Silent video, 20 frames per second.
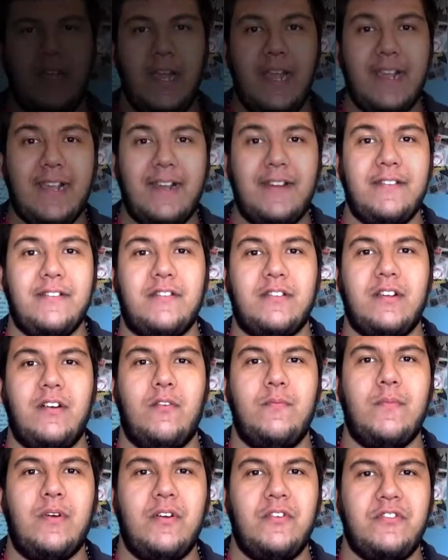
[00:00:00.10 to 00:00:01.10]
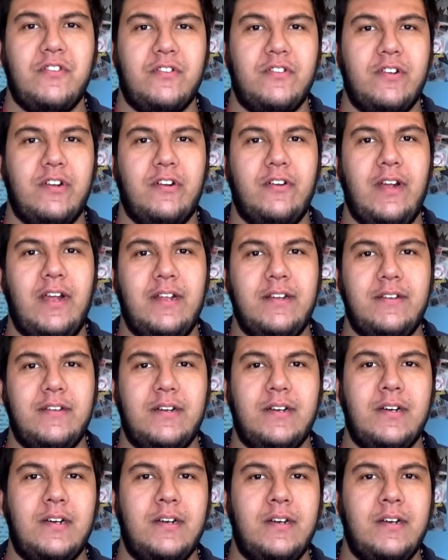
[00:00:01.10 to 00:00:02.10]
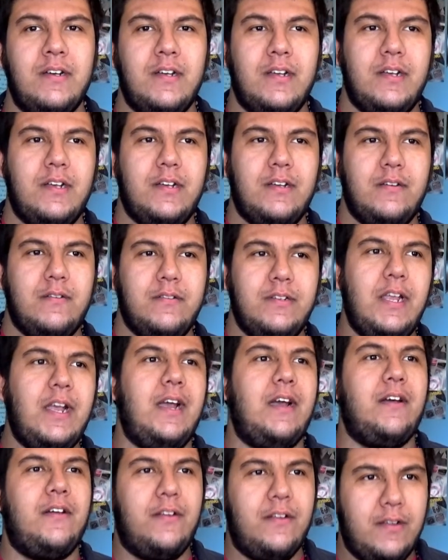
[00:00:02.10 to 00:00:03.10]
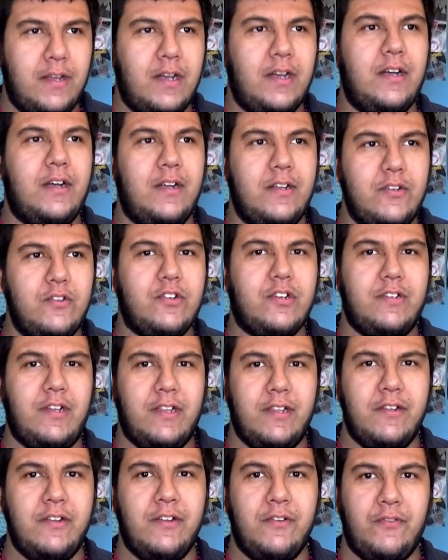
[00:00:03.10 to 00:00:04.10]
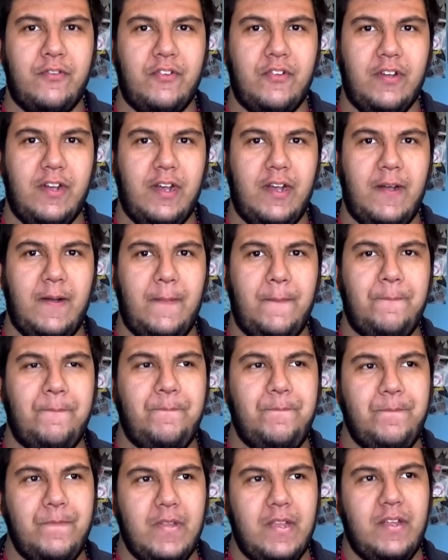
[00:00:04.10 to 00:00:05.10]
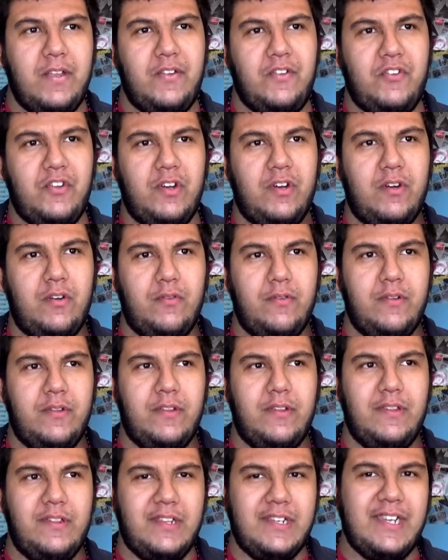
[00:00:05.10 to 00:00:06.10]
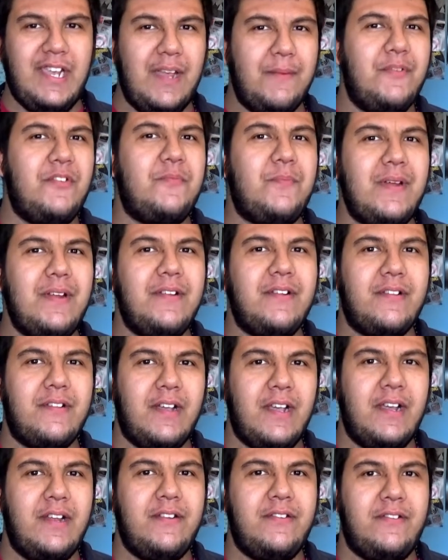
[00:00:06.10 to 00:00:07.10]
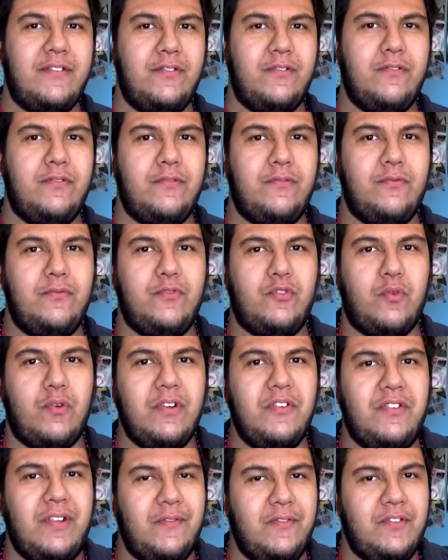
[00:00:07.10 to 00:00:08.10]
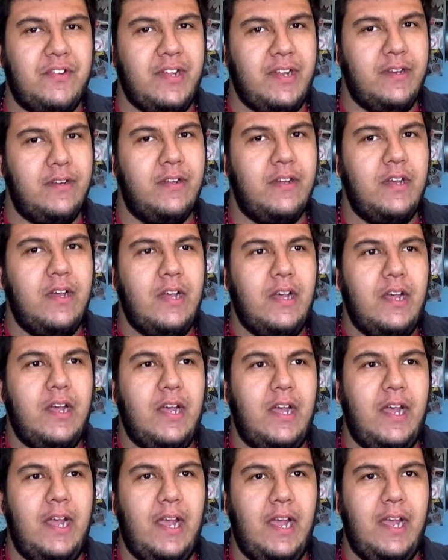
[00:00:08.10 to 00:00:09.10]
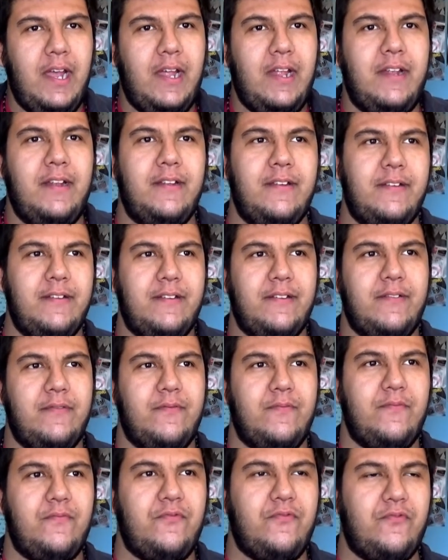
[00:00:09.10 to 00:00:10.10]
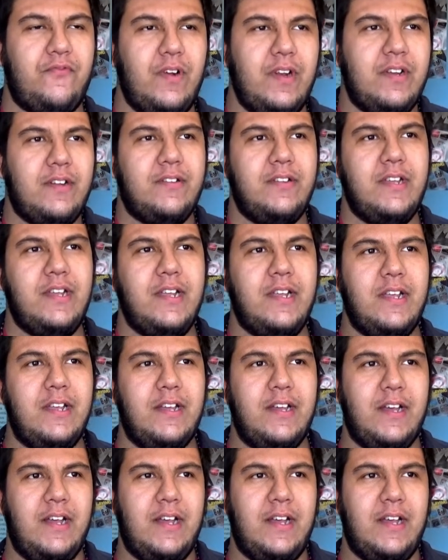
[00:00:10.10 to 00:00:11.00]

Hey guys, how's it going? Marcelo here, and Yooka Laylee news. So the game is being delayed to 2017, and frankly,